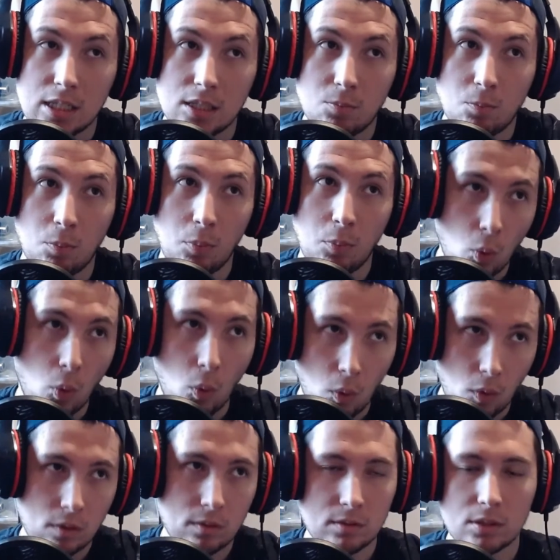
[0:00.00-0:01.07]
bought
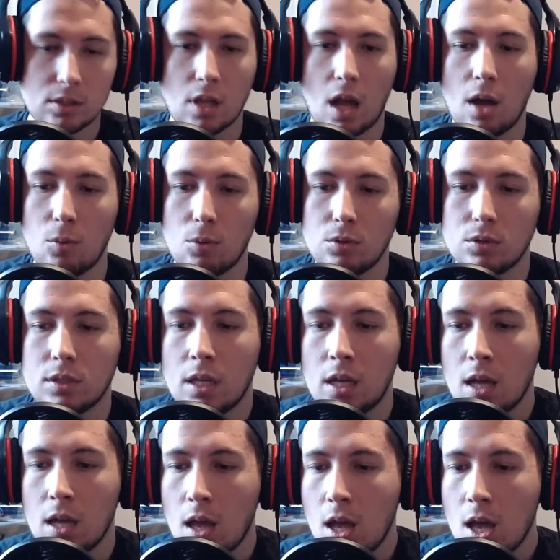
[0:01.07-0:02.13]
Star Wars.
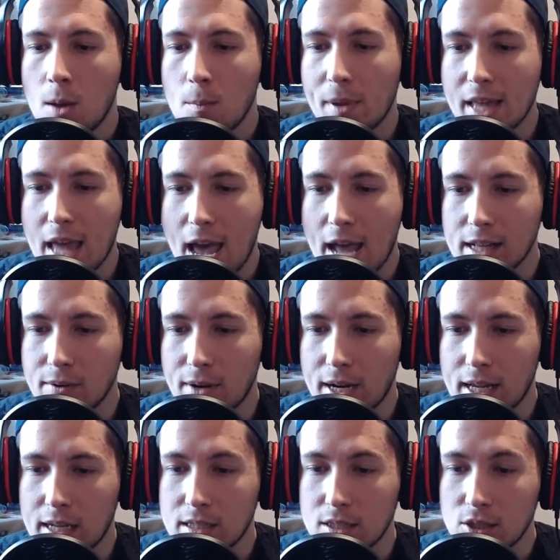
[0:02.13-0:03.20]
But yeah, anyway,
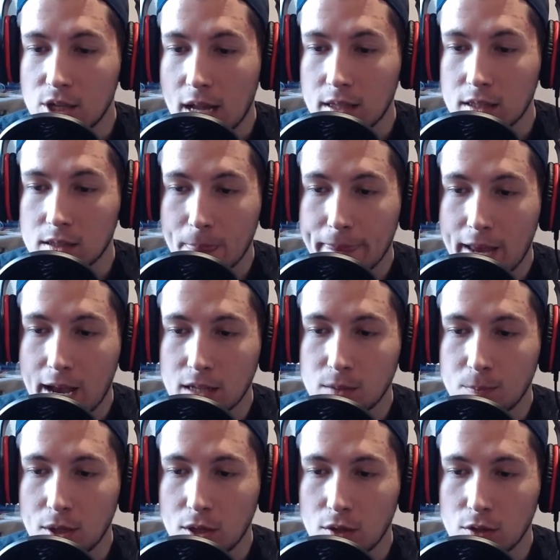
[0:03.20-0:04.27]
ladies and gents, as
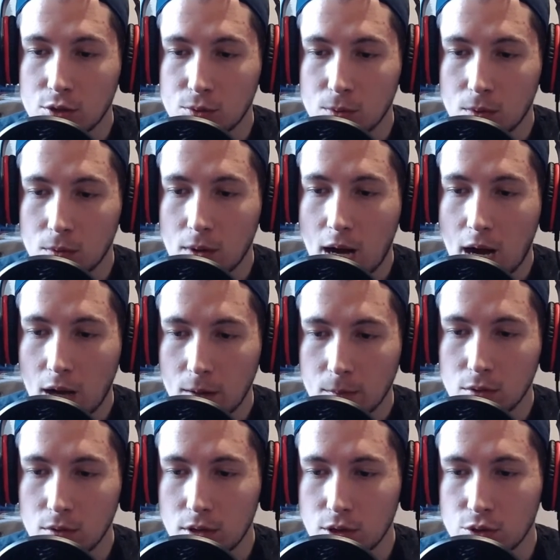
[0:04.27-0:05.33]
per usual, I hope you
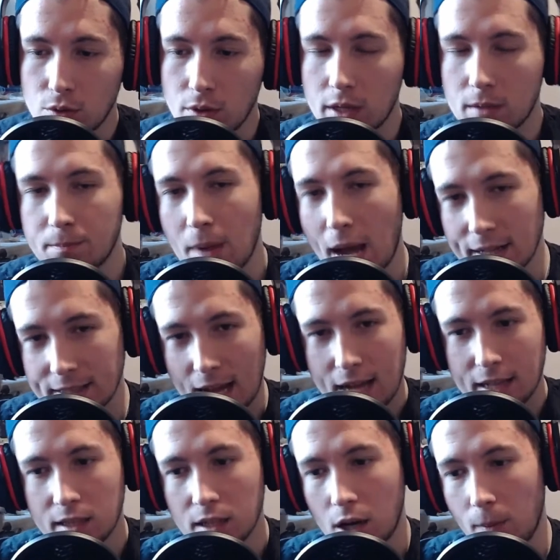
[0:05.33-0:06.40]
all enjoyed. Bang down
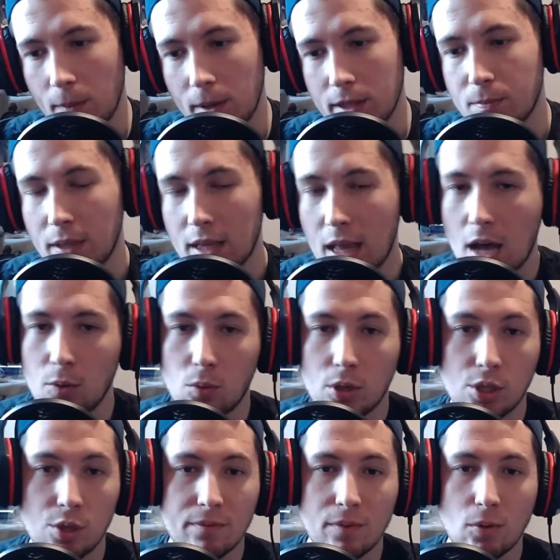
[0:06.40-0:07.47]
in the comments below what
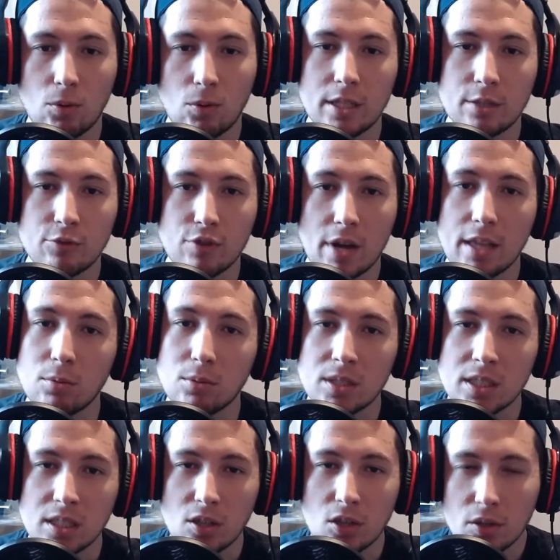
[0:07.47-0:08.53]
you thought of this trailer. Was it
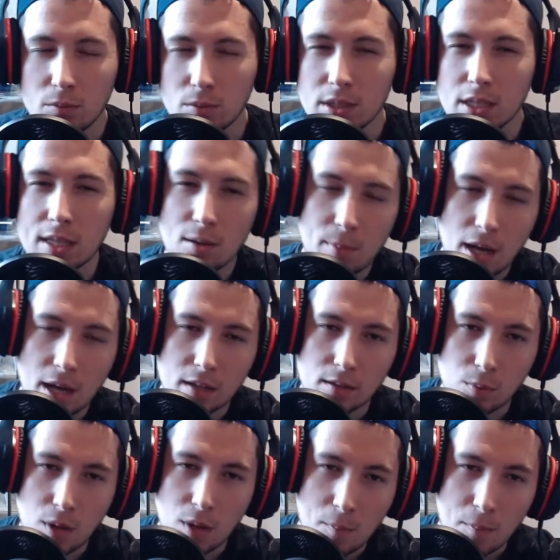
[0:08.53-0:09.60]
good? Was it a little bit
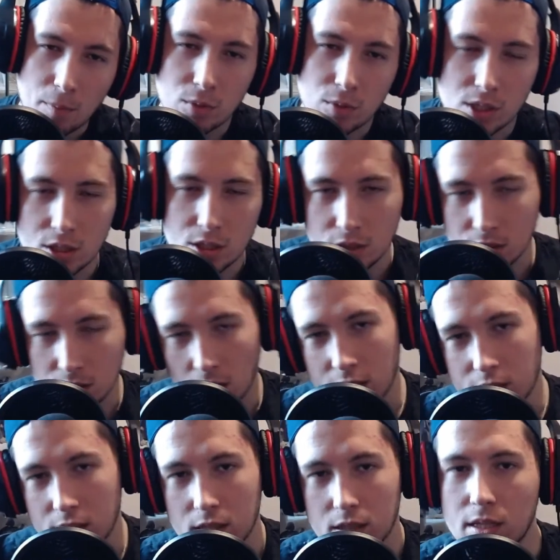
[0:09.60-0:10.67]
underwhelming? Was it just
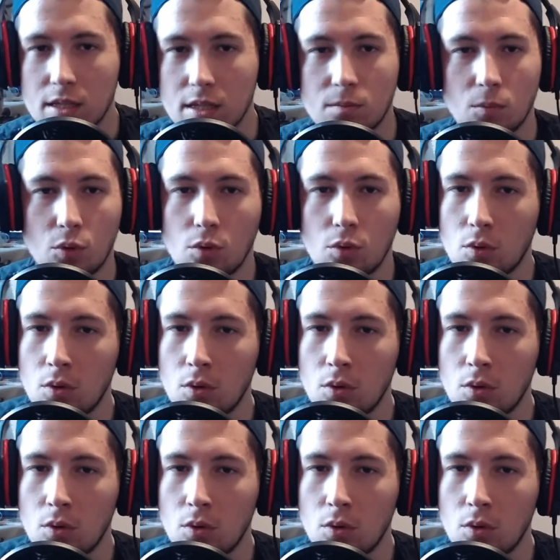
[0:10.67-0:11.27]
nice to see more